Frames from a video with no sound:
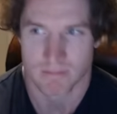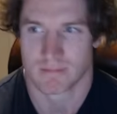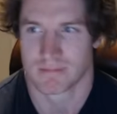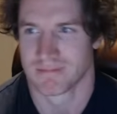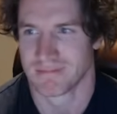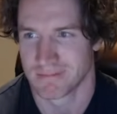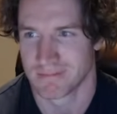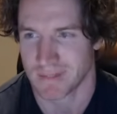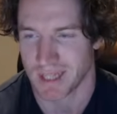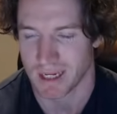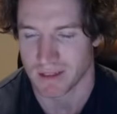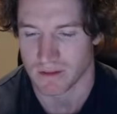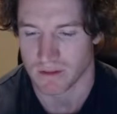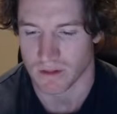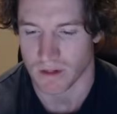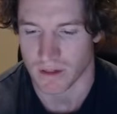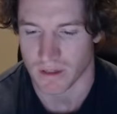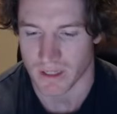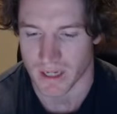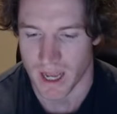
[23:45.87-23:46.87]

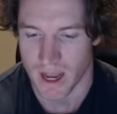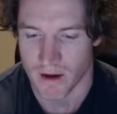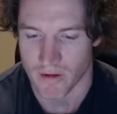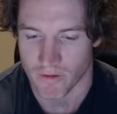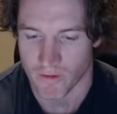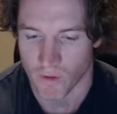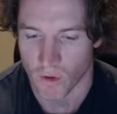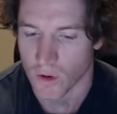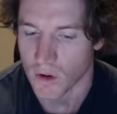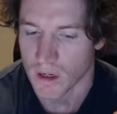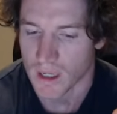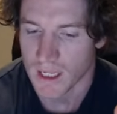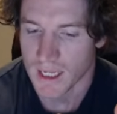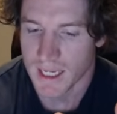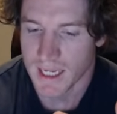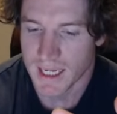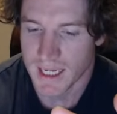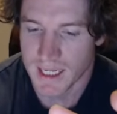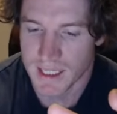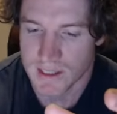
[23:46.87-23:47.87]
$1,000 an hour for.
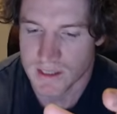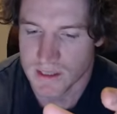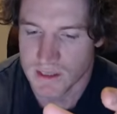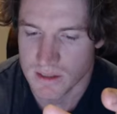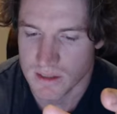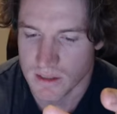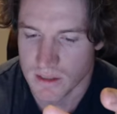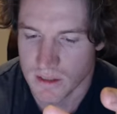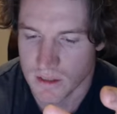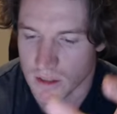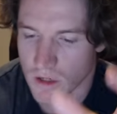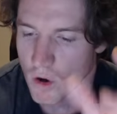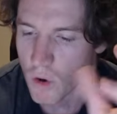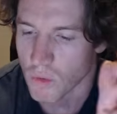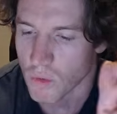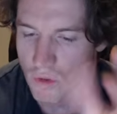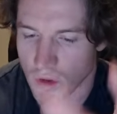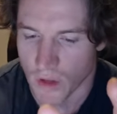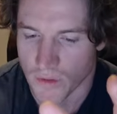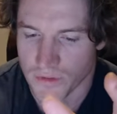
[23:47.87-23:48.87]
It's all
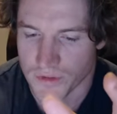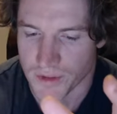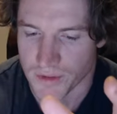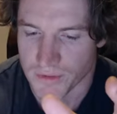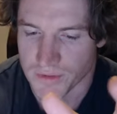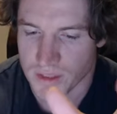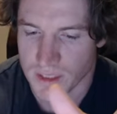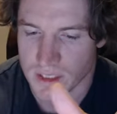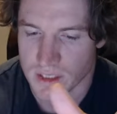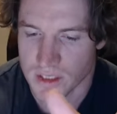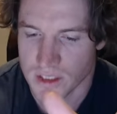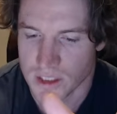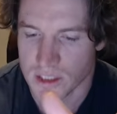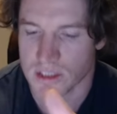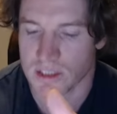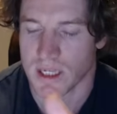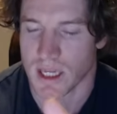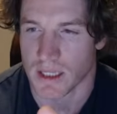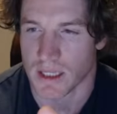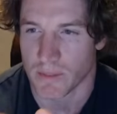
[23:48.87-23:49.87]
nonsense. It's just
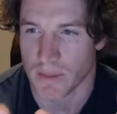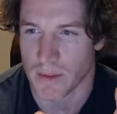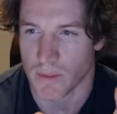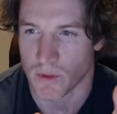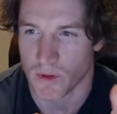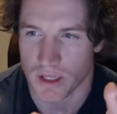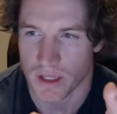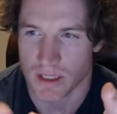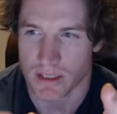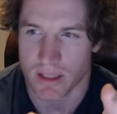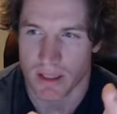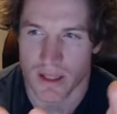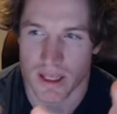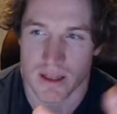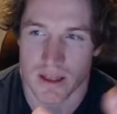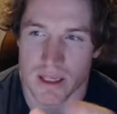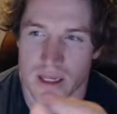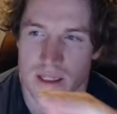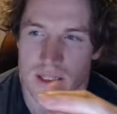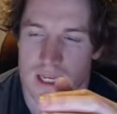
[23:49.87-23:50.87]
telling people things that they
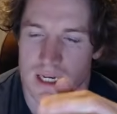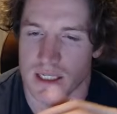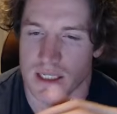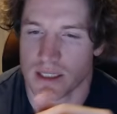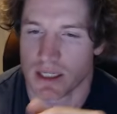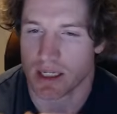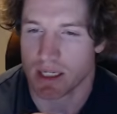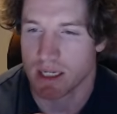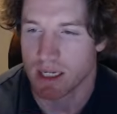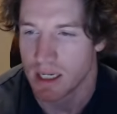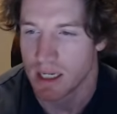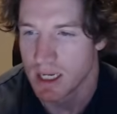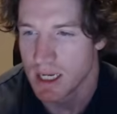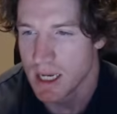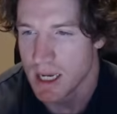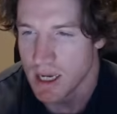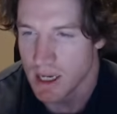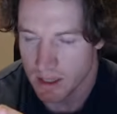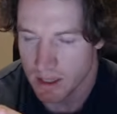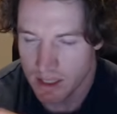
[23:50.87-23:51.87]
think they need to hear.
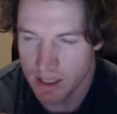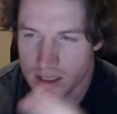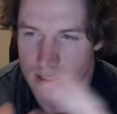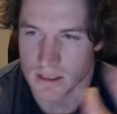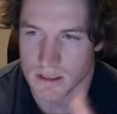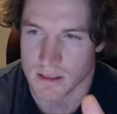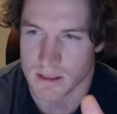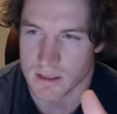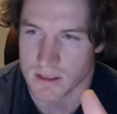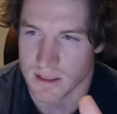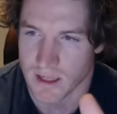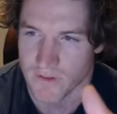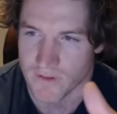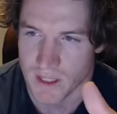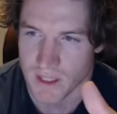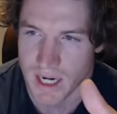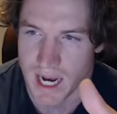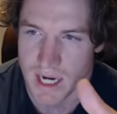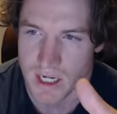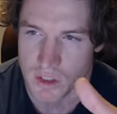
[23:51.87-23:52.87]
This is the stuff
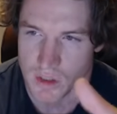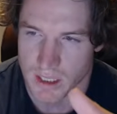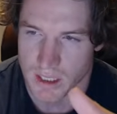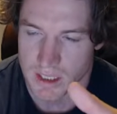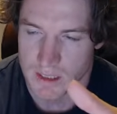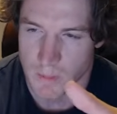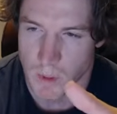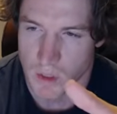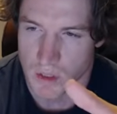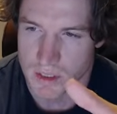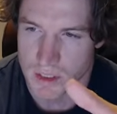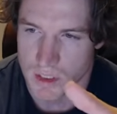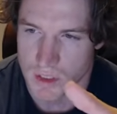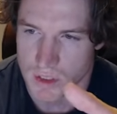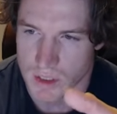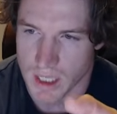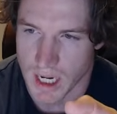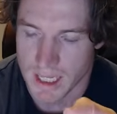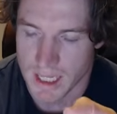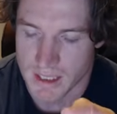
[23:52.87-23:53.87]
that actually gets
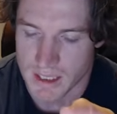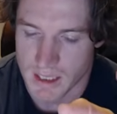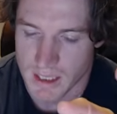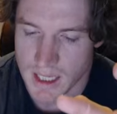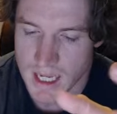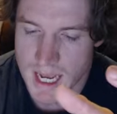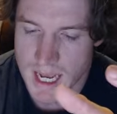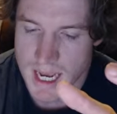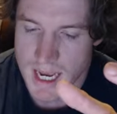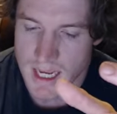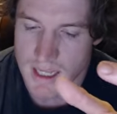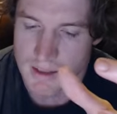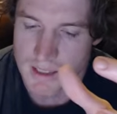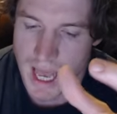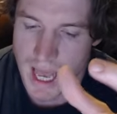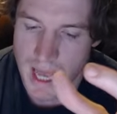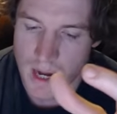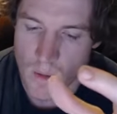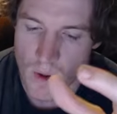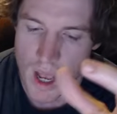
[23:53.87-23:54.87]
politicians elected. It's
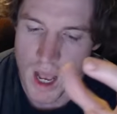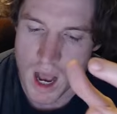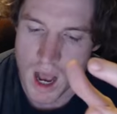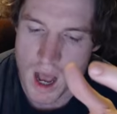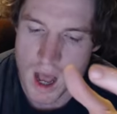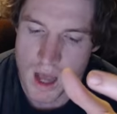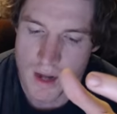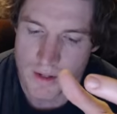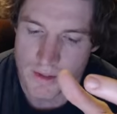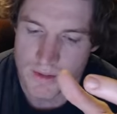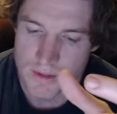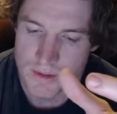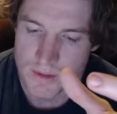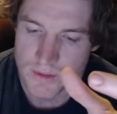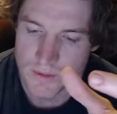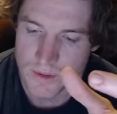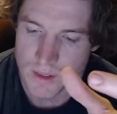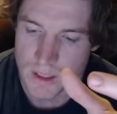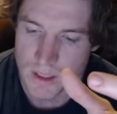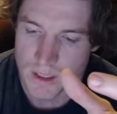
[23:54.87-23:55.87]
how do I harness
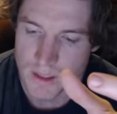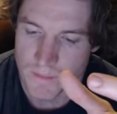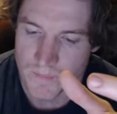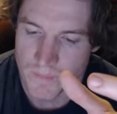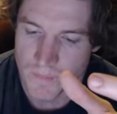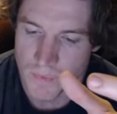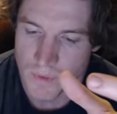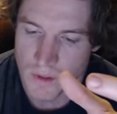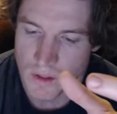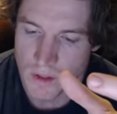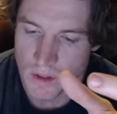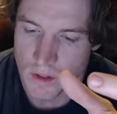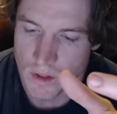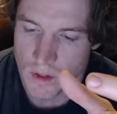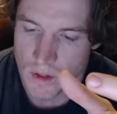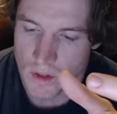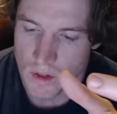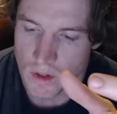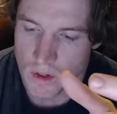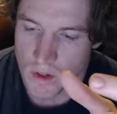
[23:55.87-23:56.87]
the
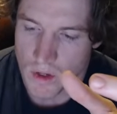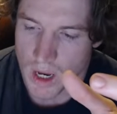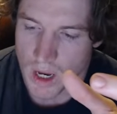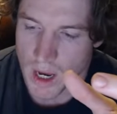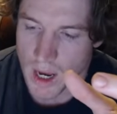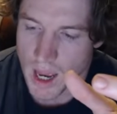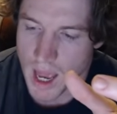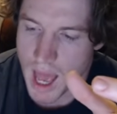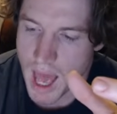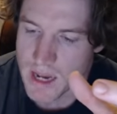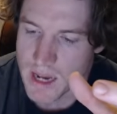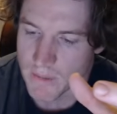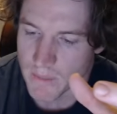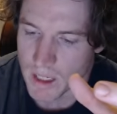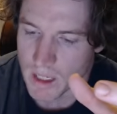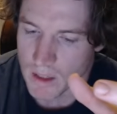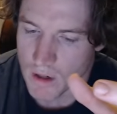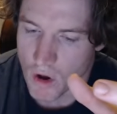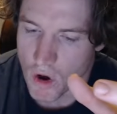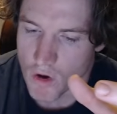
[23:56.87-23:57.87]

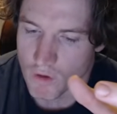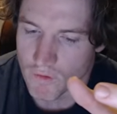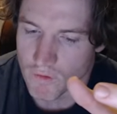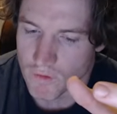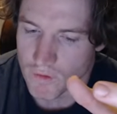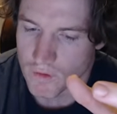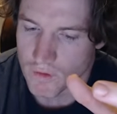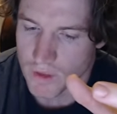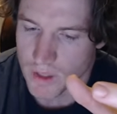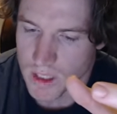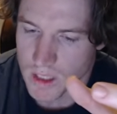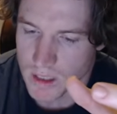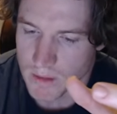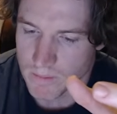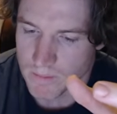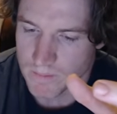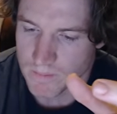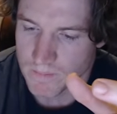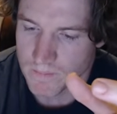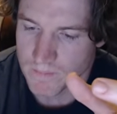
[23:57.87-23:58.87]
anima of the
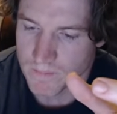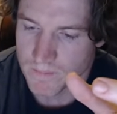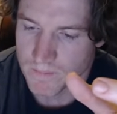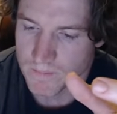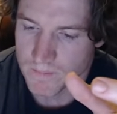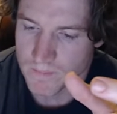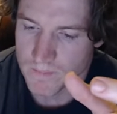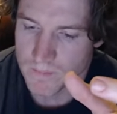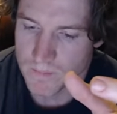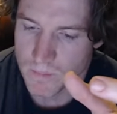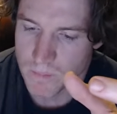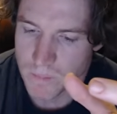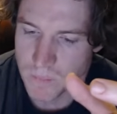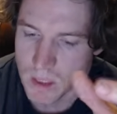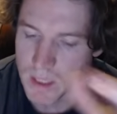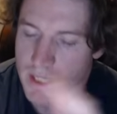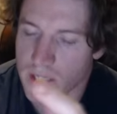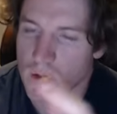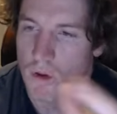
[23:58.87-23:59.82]
political